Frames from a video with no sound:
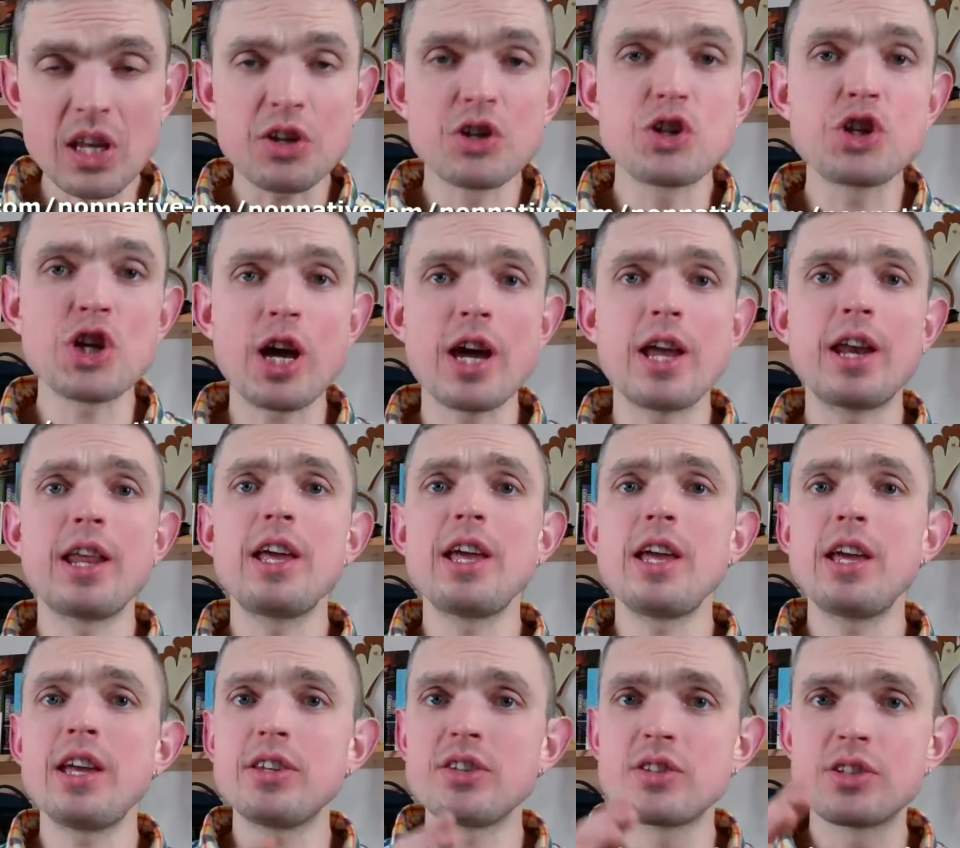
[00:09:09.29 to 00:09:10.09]

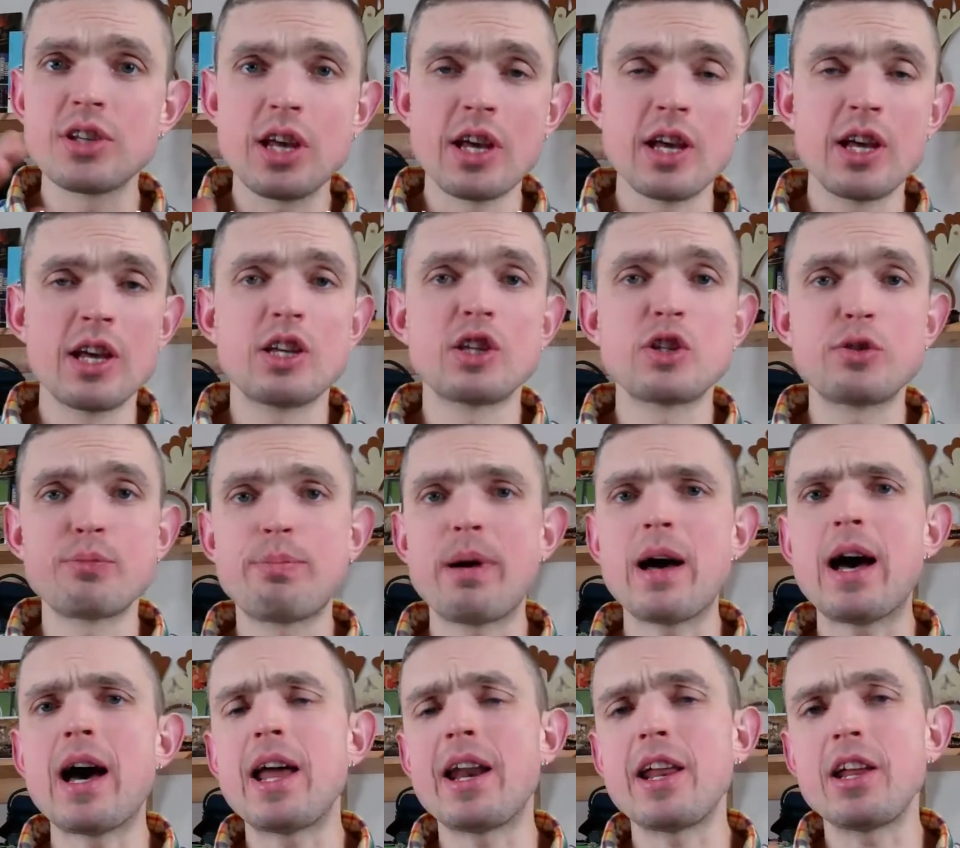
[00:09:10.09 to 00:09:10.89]
Chinese,
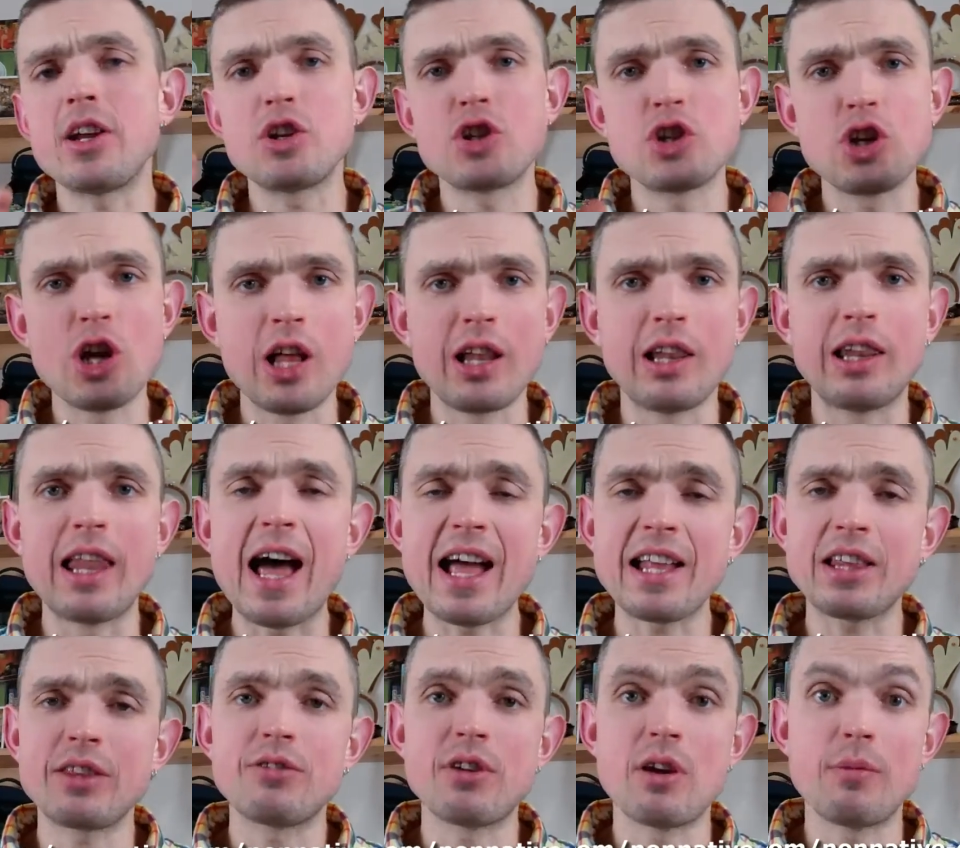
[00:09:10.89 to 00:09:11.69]
Spanish,
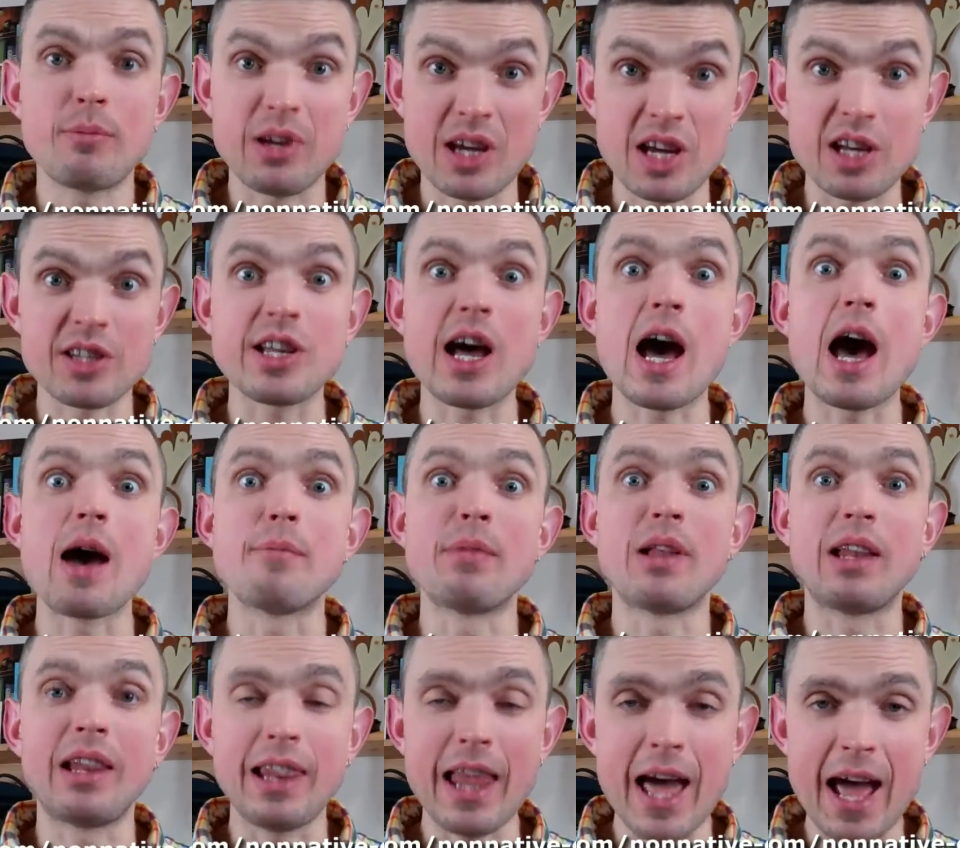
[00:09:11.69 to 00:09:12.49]
Latvian, because I'm
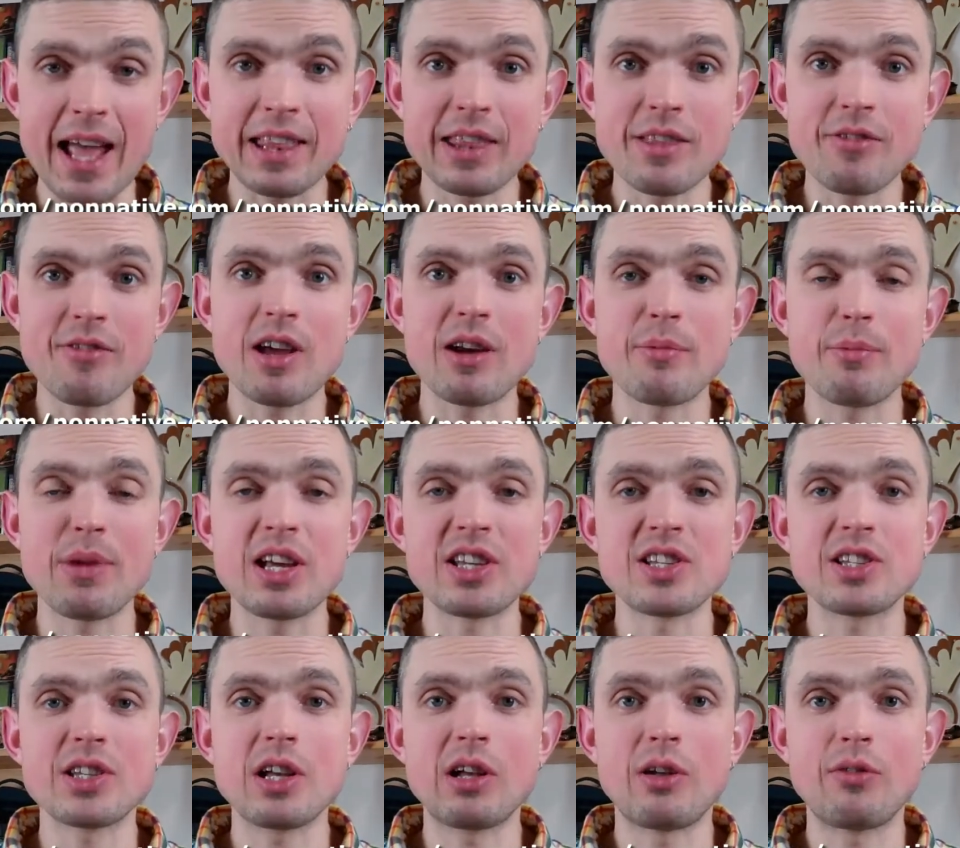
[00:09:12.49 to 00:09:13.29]
a Latvian
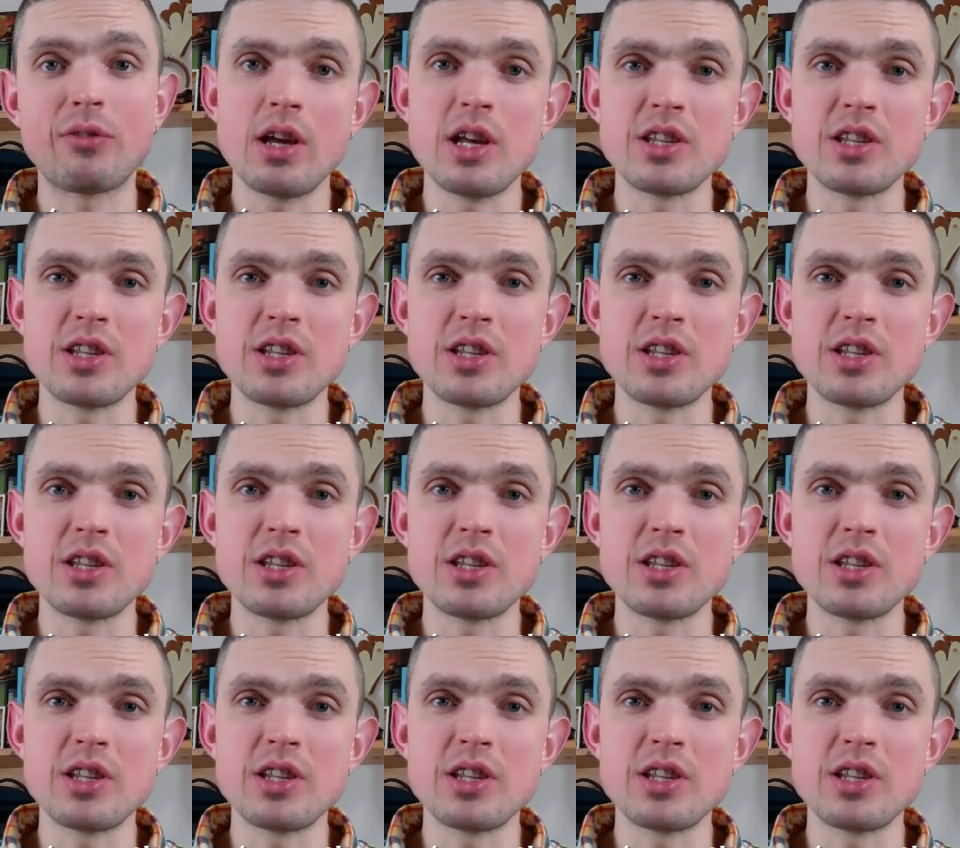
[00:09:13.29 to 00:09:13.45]
myself.